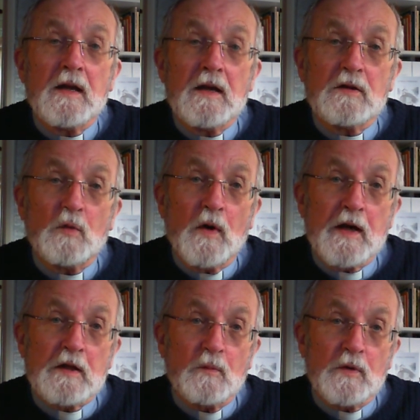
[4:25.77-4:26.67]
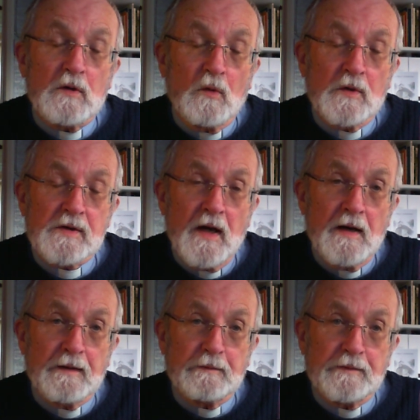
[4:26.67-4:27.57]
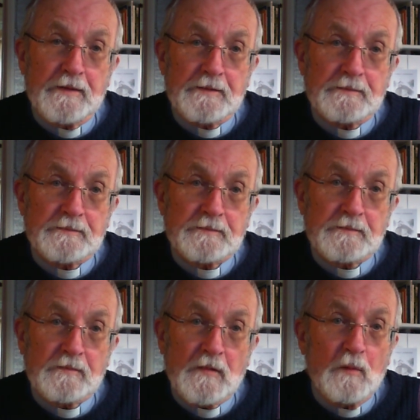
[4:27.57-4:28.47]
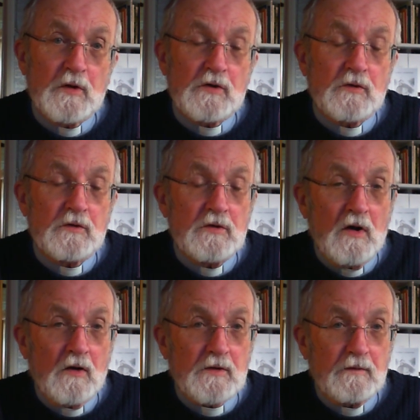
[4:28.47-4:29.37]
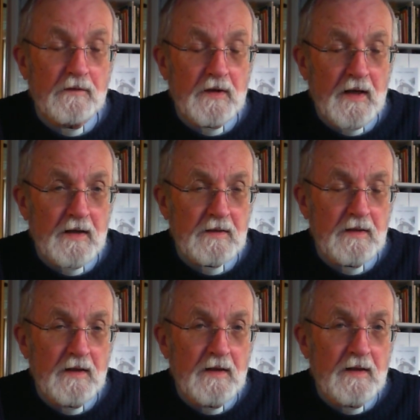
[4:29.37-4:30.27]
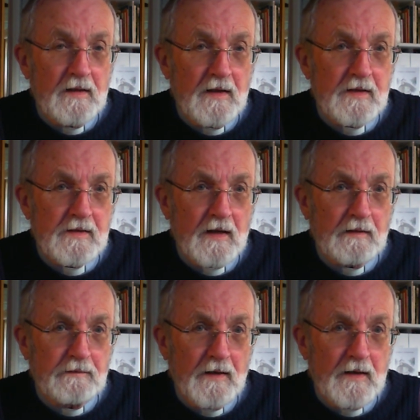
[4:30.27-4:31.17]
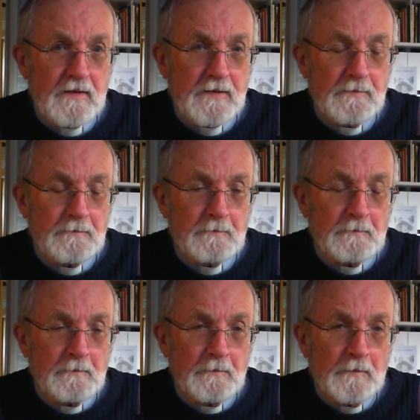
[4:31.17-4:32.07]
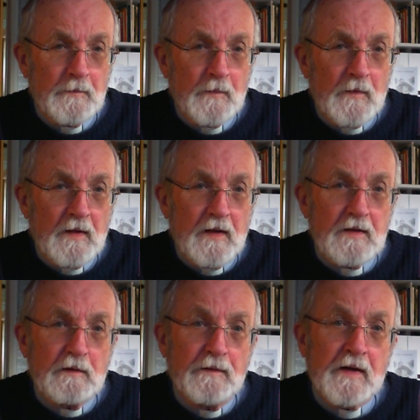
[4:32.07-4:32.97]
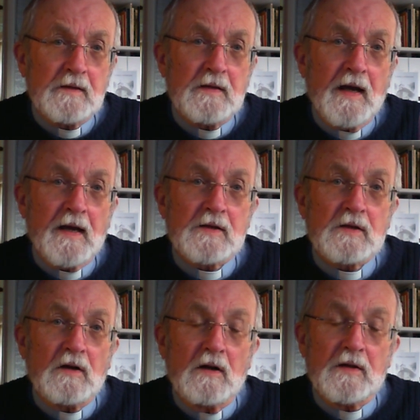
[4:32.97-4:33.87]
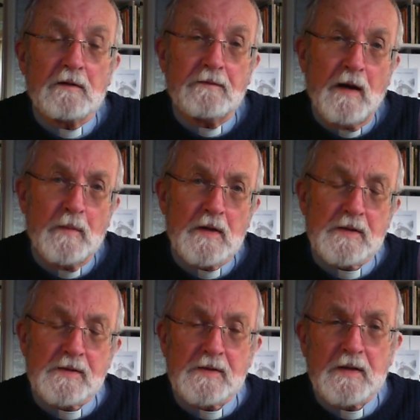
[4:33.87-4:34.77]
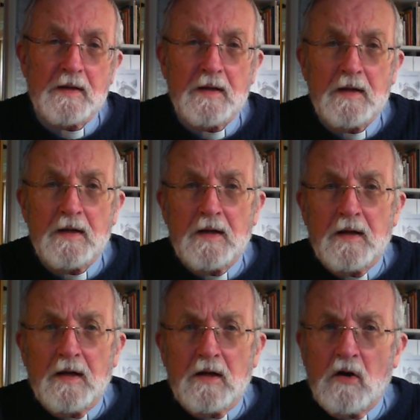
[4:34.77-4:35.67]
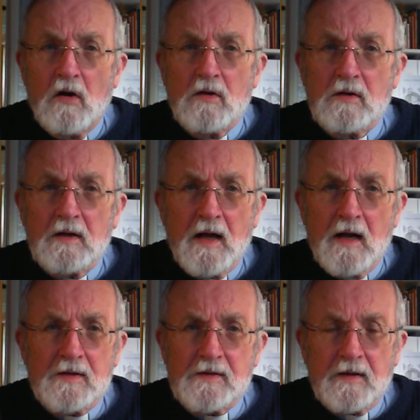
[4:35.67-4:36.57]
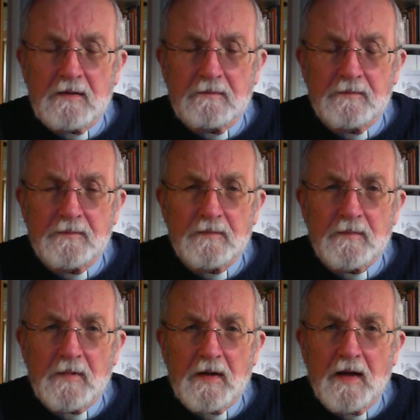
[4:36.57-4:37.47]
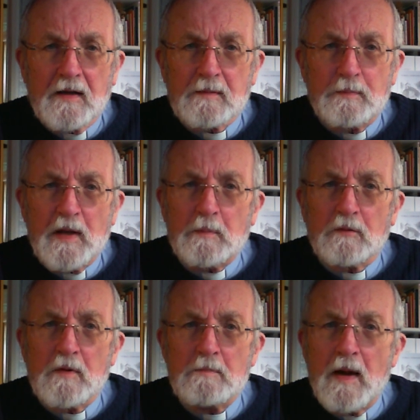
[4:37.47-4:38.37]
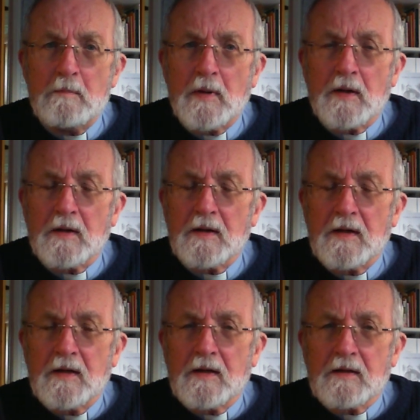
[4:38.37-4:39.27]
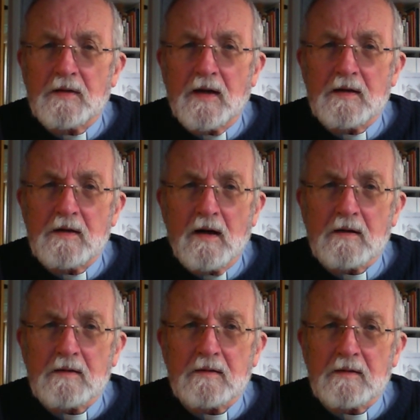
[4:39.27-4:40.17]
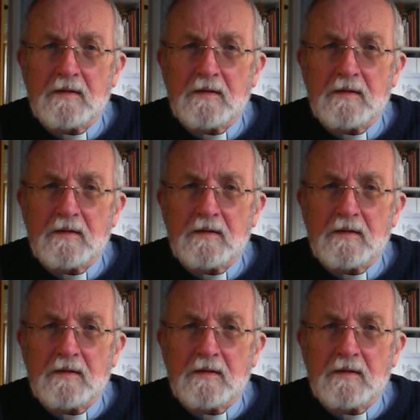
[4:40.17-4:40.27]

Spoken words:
in the way that we always have. And we should not forget their sacrifice and the effect it has on their families. Long lasting, and people remember their young